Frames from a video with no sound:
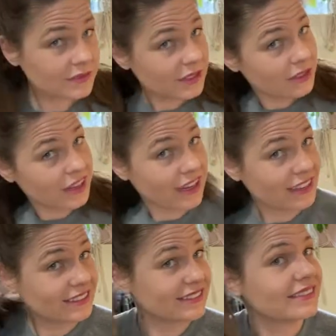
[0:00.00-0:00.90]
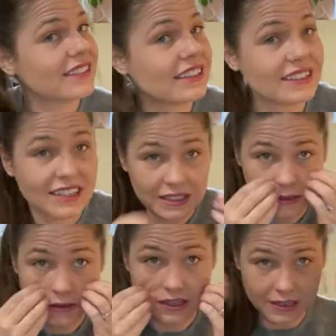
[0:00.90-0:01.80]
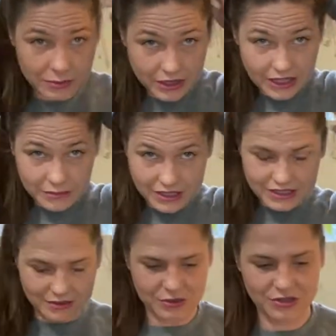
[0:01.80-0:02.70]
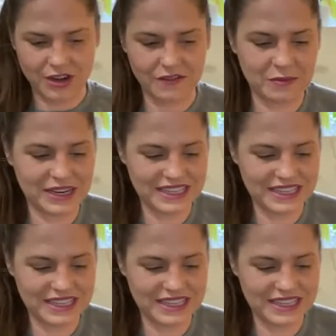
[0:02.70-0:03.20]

Okay, we had to take a little hair break because it was driving me